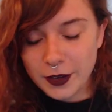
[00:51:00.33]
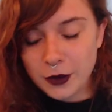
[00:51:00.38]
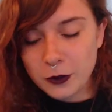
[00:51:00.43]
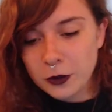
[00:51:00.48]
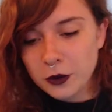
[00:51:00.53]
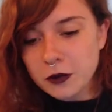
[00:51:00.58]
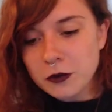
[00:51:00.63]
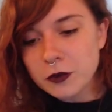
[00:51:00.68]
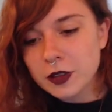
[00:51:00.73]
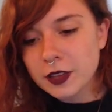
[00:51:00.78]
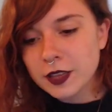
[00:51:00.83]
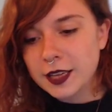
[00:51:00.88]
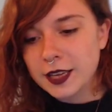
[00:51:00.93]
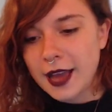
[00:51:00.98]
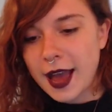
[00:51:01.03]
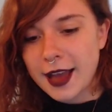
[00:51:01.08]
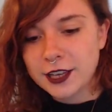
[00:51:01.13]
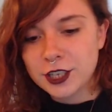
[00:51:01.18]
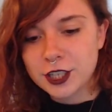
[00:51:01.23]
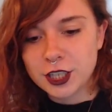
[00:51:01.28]
were really,
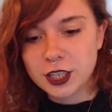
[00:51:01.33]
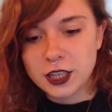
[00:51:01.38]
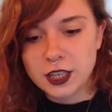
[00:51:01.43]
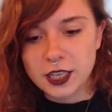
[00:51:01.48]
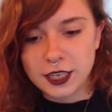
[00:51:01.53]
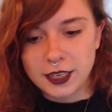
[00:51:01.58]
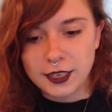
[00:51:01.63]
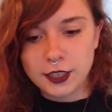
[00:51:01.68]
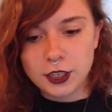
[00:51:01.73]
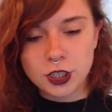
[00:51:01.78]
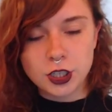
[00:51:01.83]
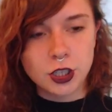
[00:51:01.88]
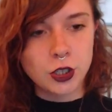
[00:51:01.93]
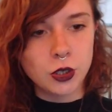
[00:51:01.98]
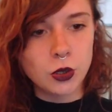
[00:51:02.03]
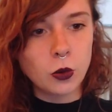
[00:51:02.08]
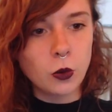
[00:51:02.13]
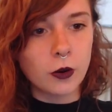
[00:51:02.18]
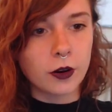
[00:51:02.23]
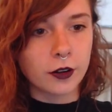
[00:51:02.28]
I should think,
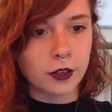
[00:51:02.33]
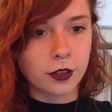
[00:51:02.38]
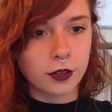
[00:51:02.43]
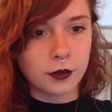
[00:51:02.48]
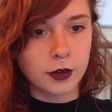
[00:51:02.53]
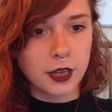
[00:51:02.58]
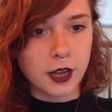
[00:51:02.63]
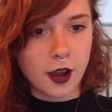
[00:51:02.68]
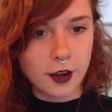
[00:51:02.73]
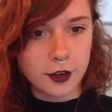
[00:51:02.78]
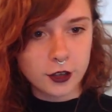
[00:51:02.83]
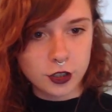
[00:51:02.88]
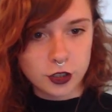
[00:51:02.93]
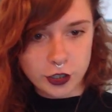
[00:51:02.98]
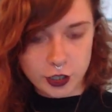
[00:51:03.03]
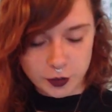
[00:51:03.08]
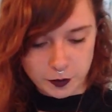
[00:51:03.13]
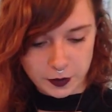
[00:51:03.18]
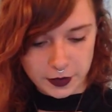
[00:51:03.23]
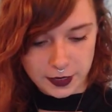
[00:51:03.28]
200 or
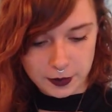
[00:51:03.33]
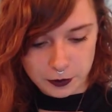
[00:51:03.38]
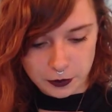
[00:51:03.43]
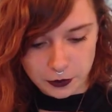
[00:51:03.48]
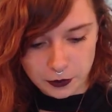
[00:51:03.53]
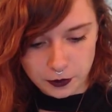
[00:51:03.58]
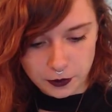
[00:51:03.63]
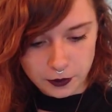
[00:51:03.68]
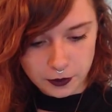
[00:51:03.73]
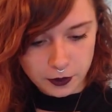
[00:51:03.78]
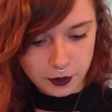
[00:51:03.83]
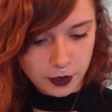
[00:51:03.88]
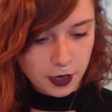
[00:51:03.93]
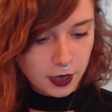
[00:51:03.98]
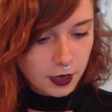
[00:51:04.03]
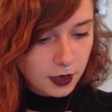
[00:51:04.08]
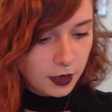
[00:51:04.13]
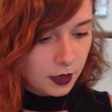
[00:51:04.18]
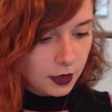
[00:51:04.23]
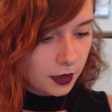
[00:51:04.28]
300 people
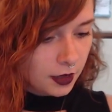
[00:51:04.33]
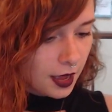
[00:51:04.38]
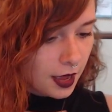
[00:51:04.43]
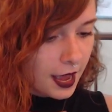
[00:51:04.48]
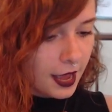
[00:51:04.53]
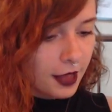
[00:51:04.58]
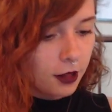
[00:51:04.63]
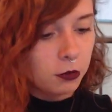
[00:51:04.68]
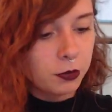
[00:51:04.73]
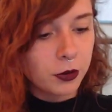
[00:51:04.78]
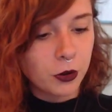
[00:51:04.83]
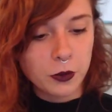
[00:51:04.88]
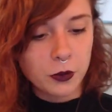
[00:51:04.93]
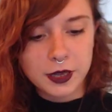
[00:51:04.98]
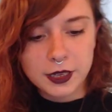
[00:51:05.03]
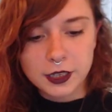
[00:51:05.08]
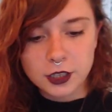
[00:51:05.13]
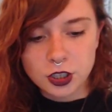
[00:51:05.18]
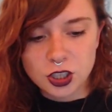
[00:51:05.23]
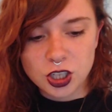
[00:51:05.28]

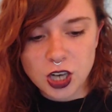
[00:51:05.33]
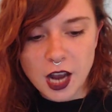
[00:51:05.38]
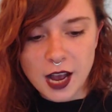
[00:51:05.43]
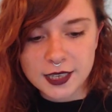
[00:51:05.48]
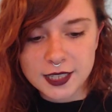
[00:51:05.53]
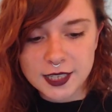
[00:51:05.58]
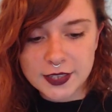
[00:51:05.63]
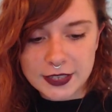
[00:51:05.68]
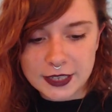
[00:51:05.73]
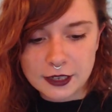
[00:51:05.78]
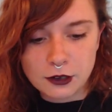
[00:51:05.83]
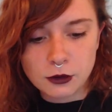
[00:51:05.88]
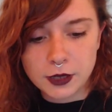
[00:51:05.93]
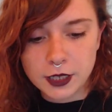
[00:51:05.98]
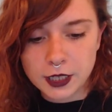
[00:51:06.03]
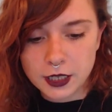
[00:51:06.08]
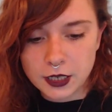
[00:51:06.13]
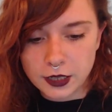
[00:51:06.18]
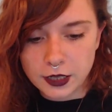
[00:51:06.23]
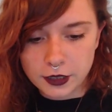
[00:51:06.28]
elbowing and jostling one
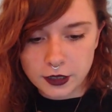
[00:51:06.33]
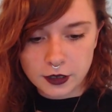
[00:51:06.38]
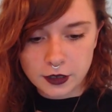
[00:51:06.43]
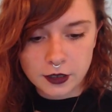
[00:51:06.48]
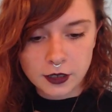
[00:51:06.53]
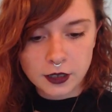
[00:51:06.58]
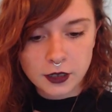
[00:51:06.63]
another.